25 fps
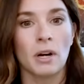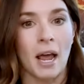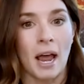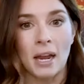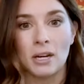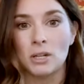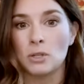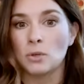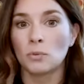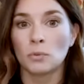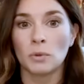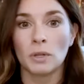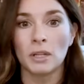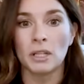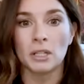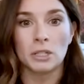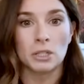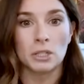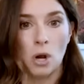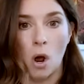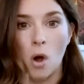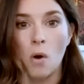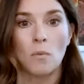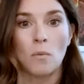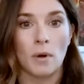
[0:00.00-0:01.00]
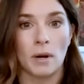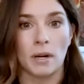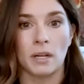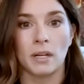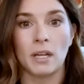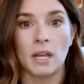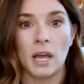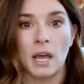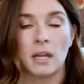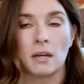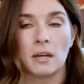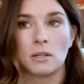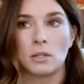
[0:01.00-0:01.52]
And you really don't want to
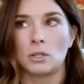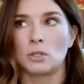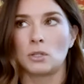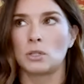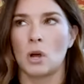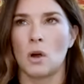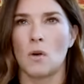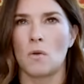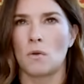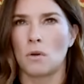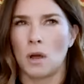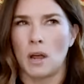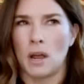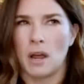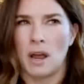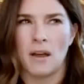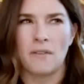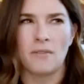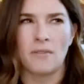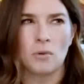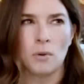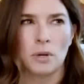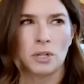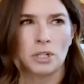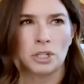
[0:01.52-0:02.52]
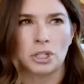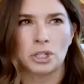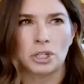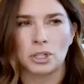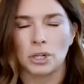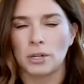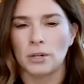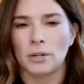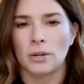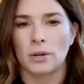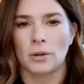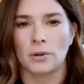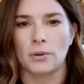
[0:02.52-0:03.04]
get you don't. Everyone
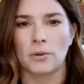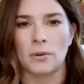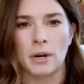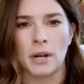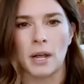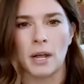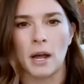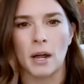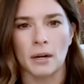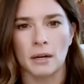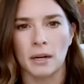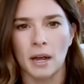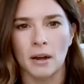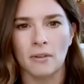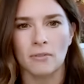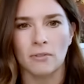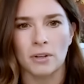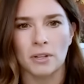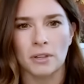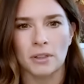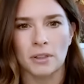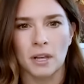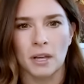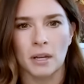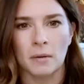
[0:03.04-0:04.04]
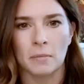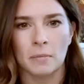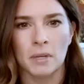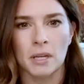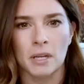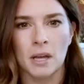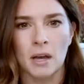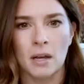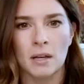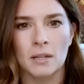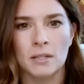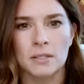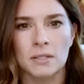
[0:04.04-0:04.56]
shouldn't agree on everything
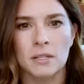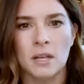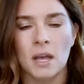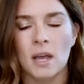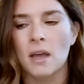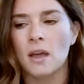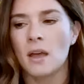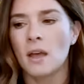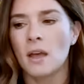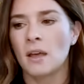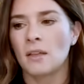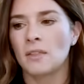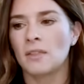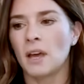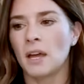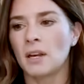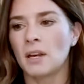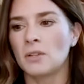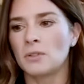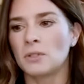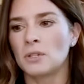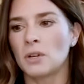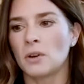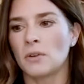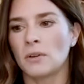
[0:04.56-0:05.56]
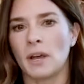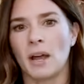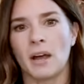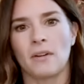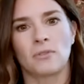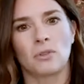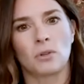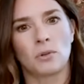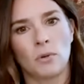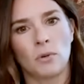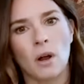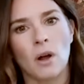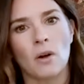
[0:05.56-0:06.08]
because then you don't
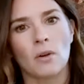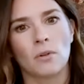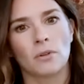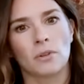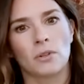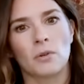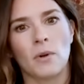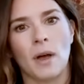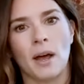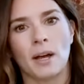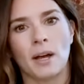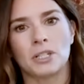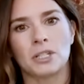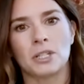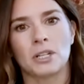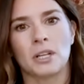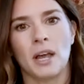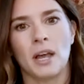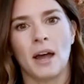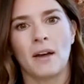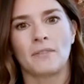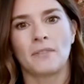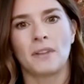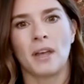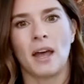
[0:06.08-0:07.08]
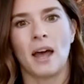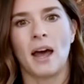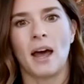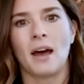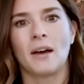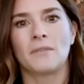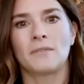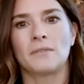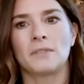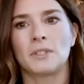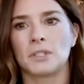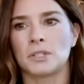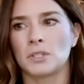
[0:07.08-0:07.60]
have growth. You actually have to
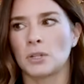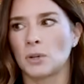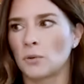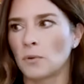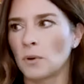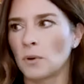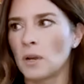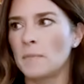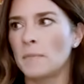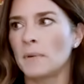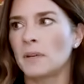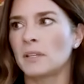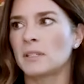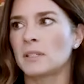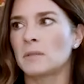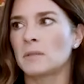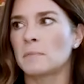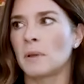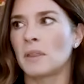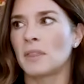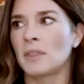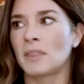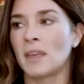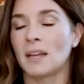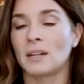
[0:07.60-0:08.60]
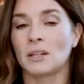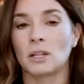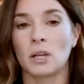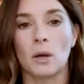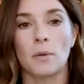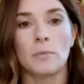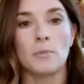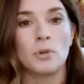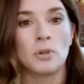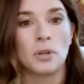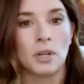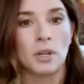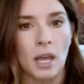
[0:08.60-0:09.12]
have disagreements, but then
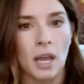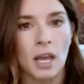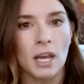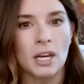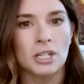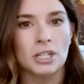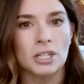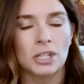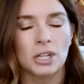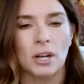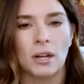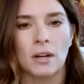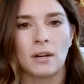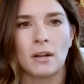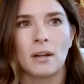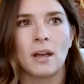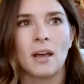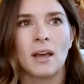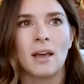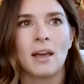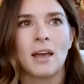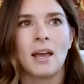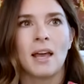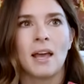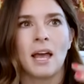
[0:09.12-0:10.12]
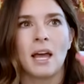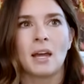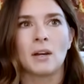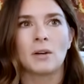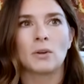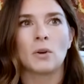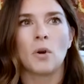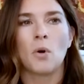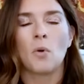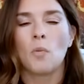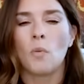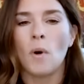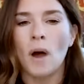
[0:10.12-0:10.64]
communication.
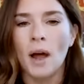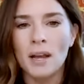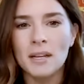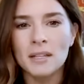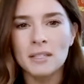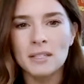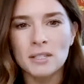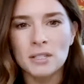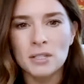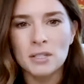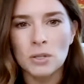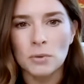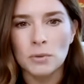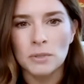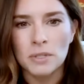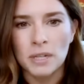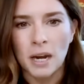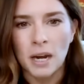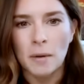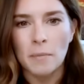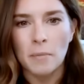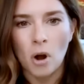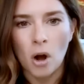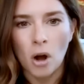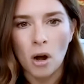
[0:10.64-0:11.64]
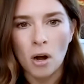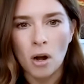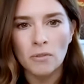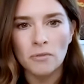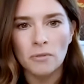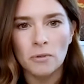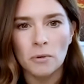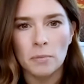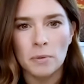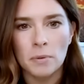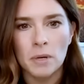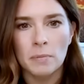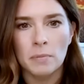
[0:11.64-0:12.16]
And why is it so damn hard
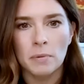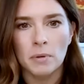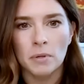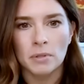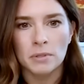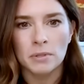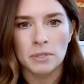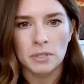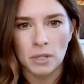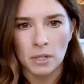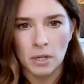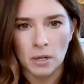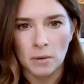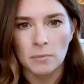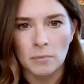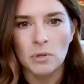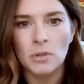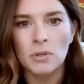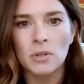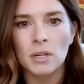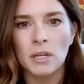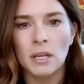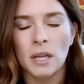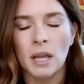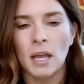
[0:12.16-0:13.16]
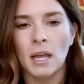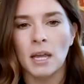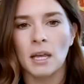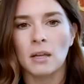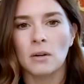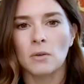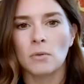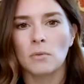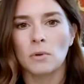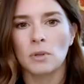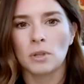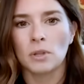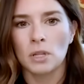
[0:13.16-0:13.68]
for people to
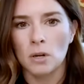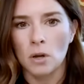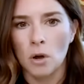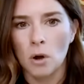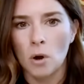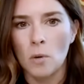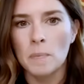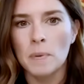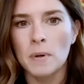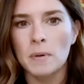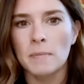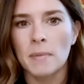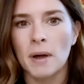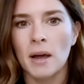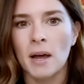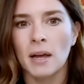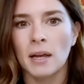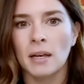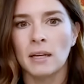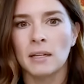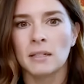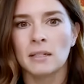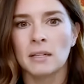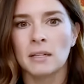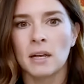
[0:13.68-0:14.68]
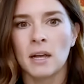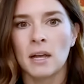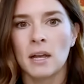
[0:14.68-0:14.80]
communicate with an open mind